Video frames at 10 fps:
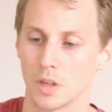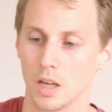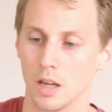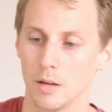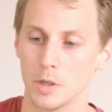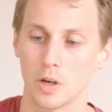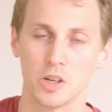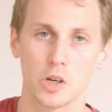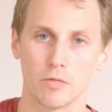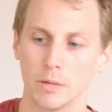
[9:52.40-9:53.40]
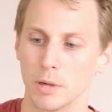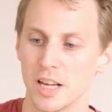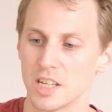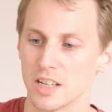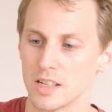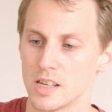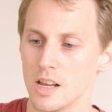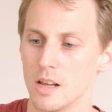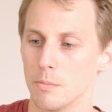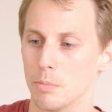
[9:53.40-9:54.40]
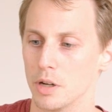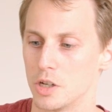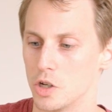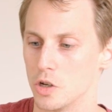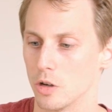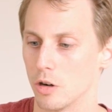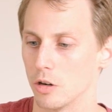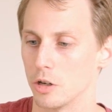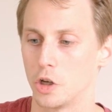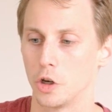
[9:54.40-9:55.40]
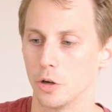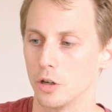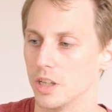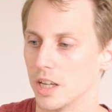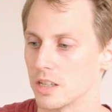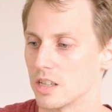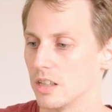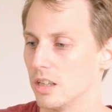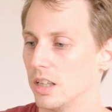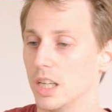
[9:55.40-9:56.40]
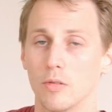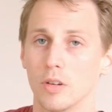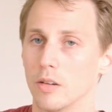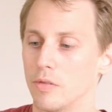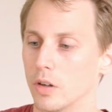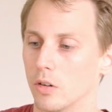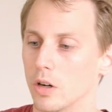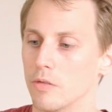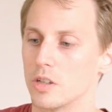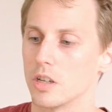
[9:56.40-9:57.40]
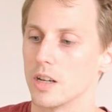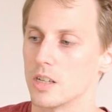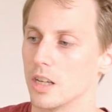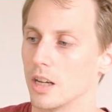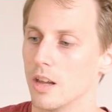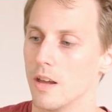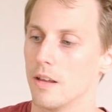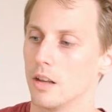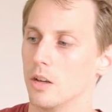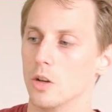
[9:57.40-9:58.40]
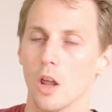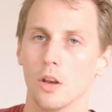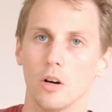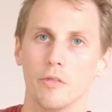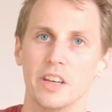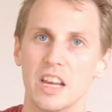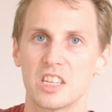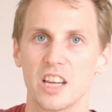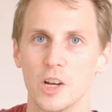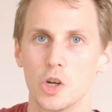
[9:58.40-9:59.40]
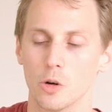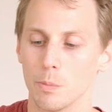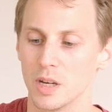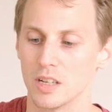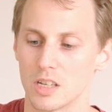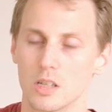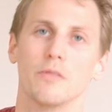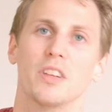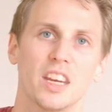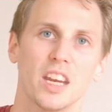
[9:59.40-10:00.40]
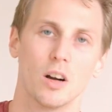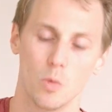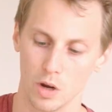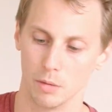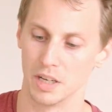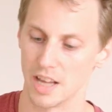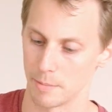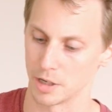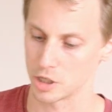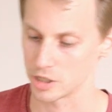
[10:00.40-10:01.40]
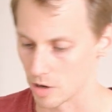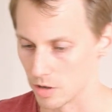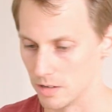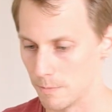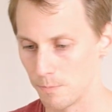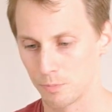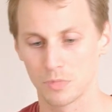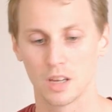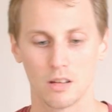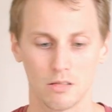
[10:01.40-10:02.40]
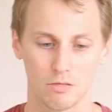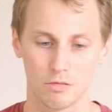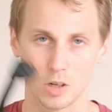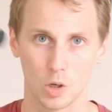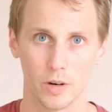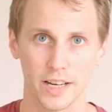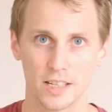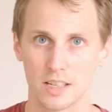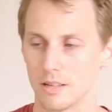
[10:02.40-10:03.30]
You can just replace it, but you're sure that even if you're over tightening, none of the essential pieces of the gear will be damaged. So great